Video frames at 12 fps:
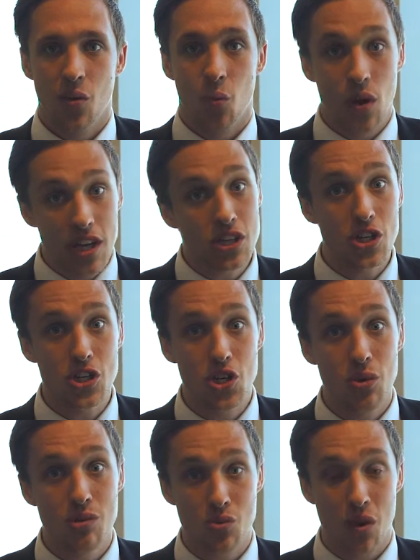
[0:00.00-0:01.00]
We as
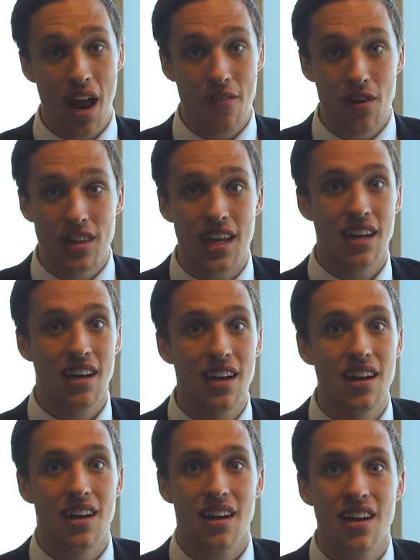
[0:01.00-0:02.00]
consumers want everything
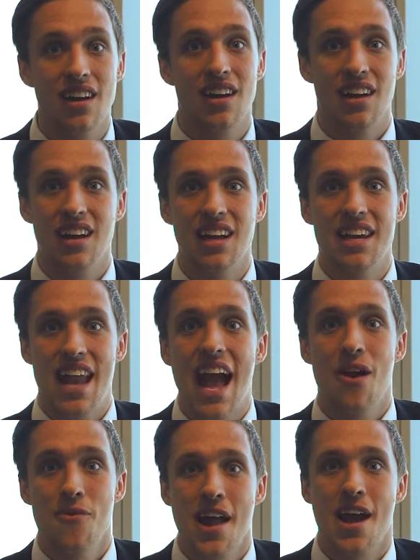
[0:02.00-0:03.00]

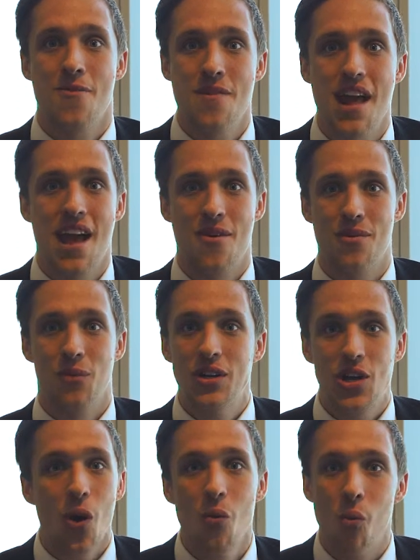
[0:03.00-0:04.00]
now, now, now. We
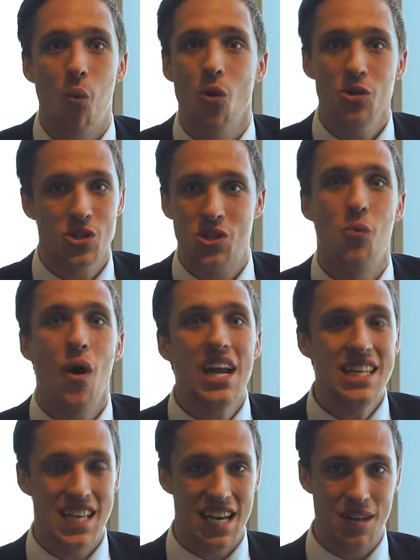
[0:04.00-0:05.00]
don't want to
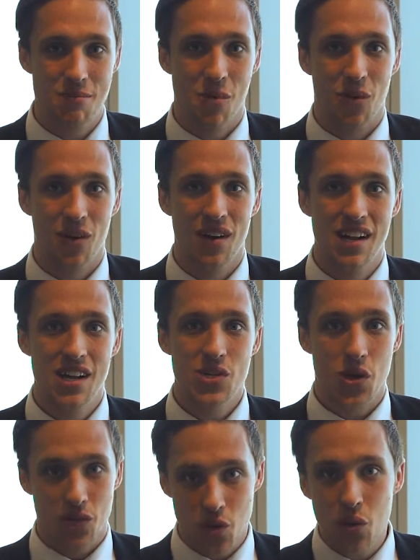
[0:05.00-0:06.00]
wait anymore.
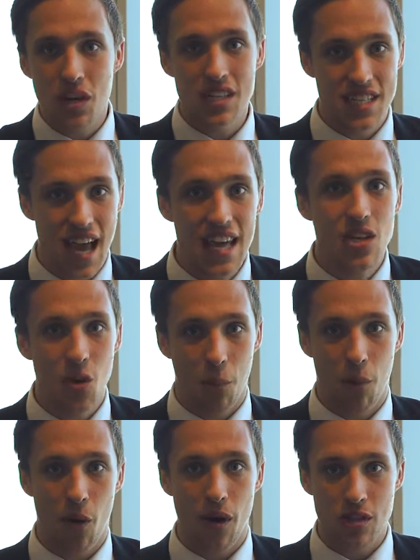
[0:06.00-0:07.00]
So if you can take your
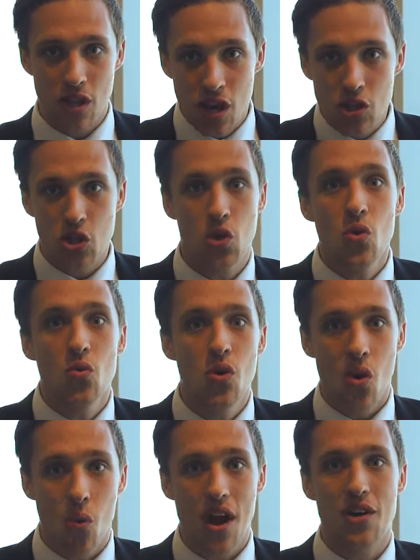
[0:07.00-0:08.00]
product to
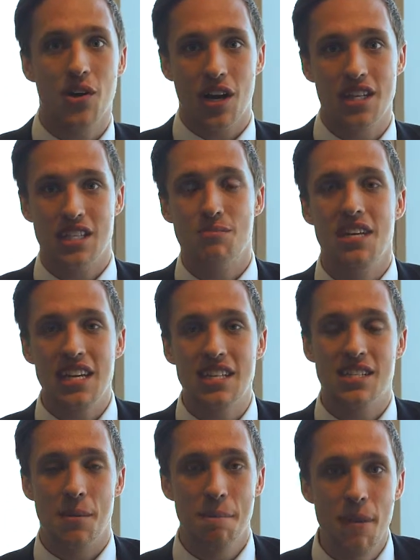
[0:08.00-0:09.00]
where your customer
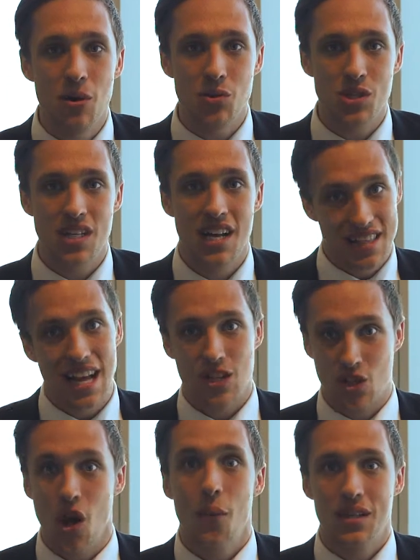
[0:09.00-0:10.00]
needs it most, that's
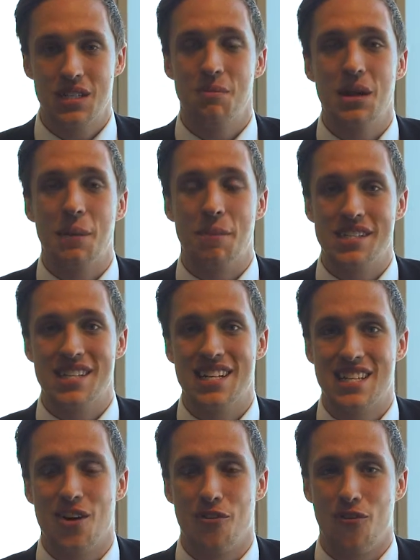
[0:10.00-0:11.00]
going to be a
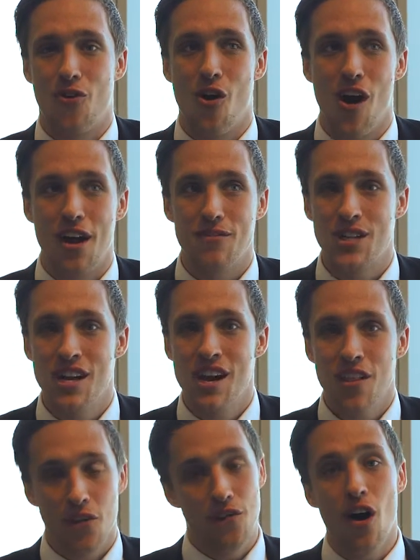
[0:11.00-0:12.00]
business that thrives.
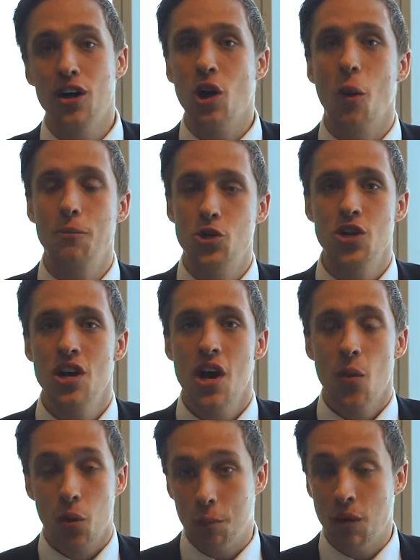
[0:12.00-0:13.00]
The final option
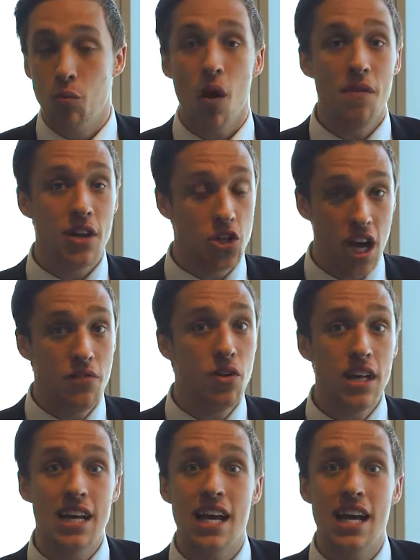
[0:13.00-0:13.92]
would be one that generally